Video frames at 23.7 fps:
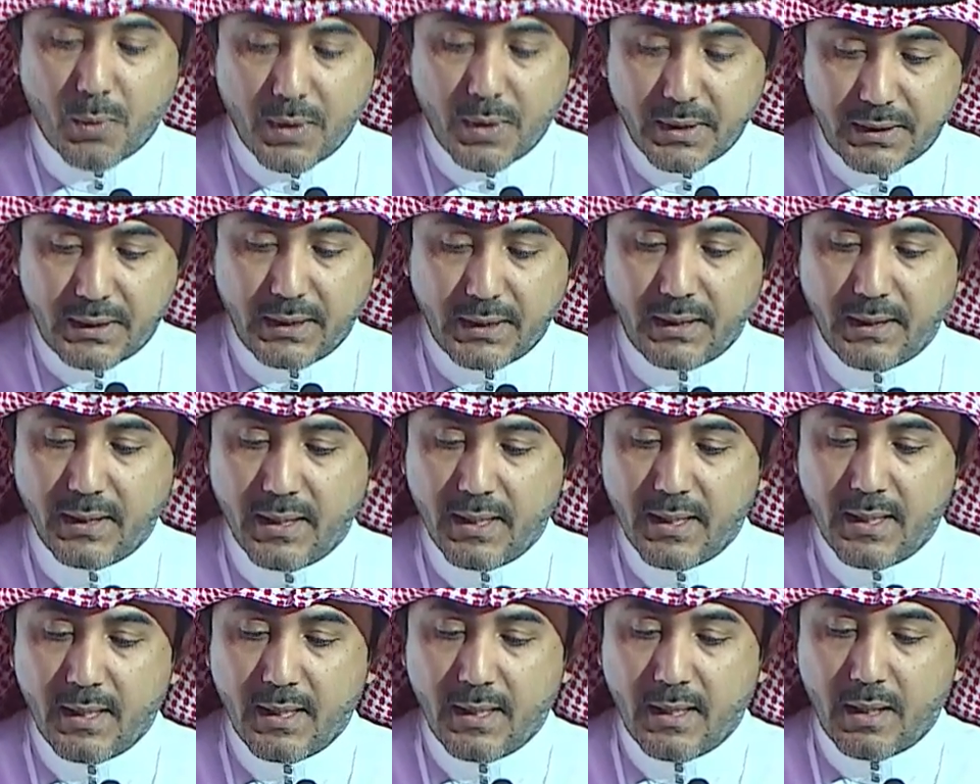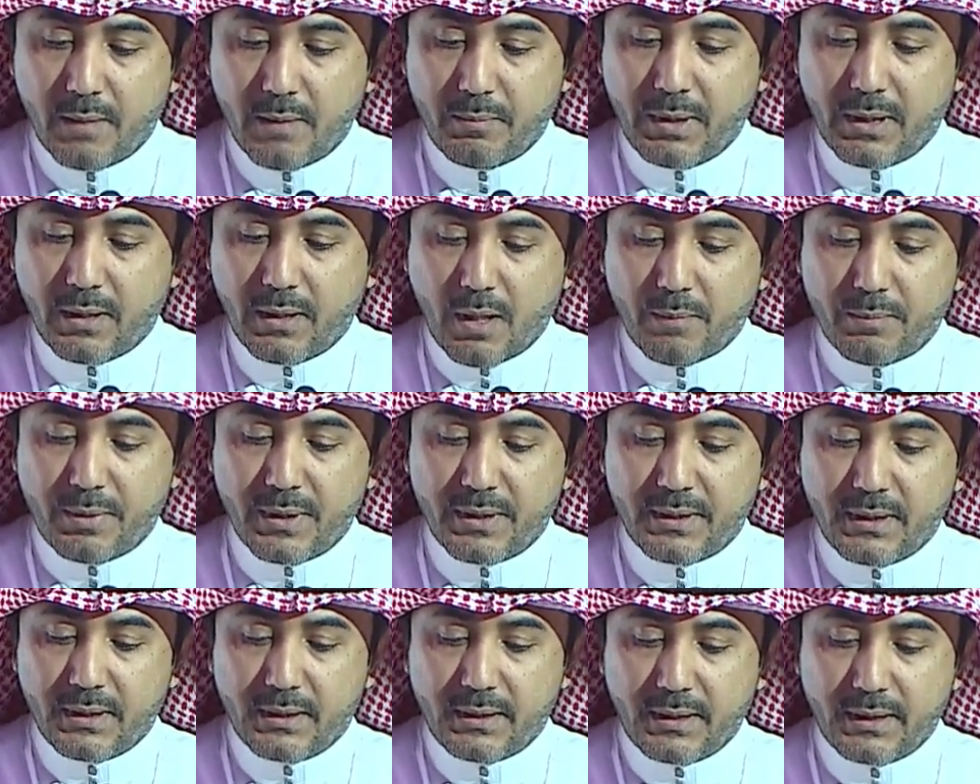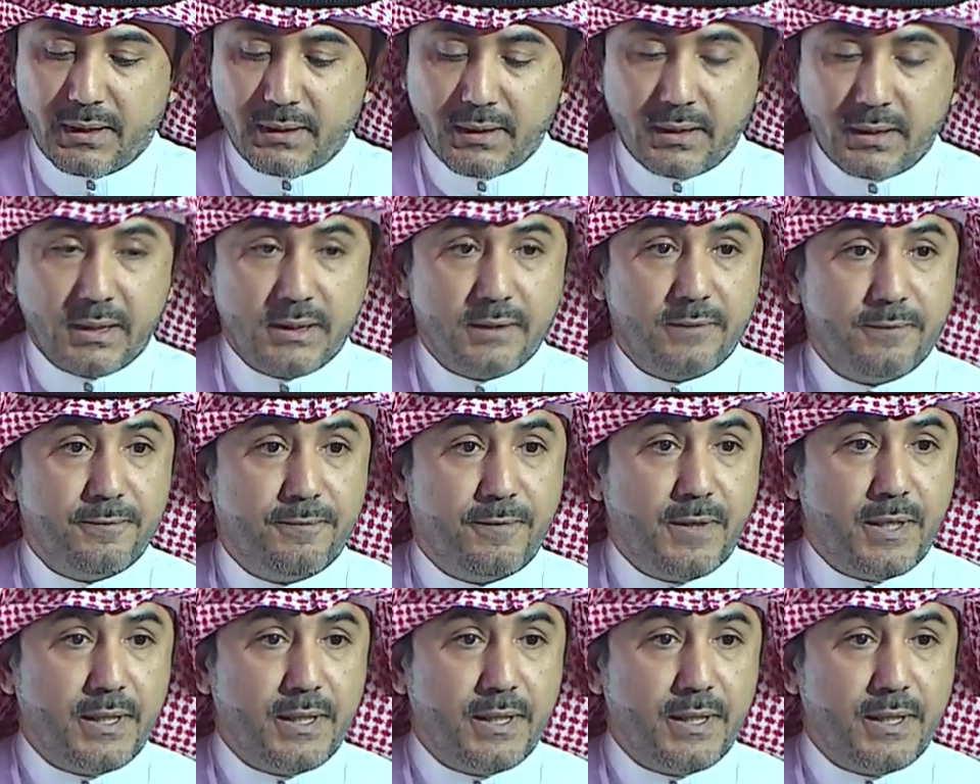milligram per deciliter, is very high